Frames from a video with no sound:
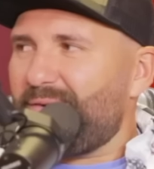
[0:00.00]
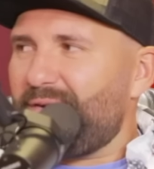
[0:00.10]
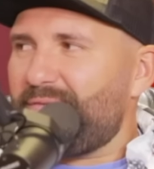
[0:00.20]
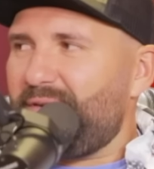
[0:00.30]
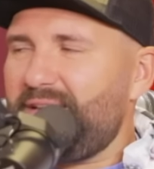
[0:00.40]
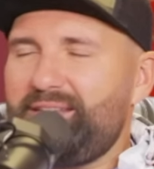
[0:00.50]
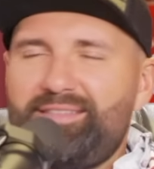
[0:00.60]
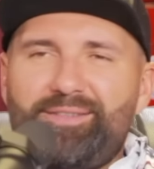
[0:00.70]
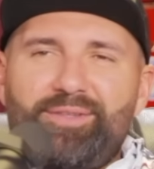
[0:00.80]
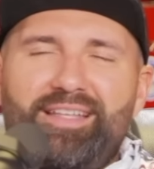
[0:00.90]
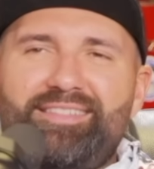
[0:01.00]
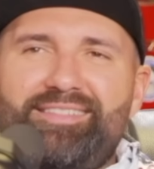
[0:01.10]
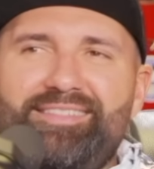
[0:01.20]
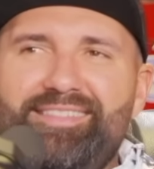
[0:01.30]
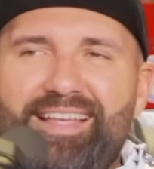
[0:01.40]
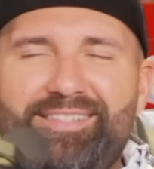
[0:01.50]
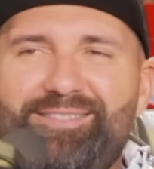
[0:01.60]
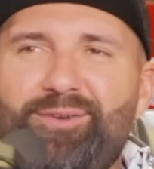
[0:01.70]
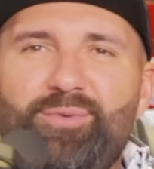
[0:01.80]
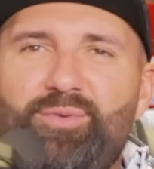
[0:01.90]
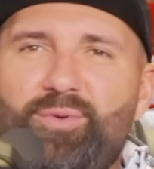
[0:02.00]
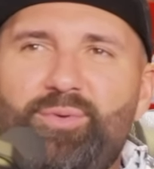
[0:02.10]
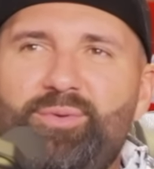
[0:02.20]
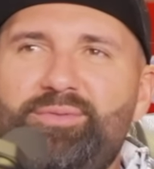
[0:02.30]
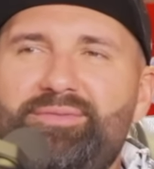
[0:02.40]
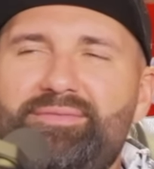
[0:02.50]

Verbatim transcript: Rod fight, dude. That's that's so cool.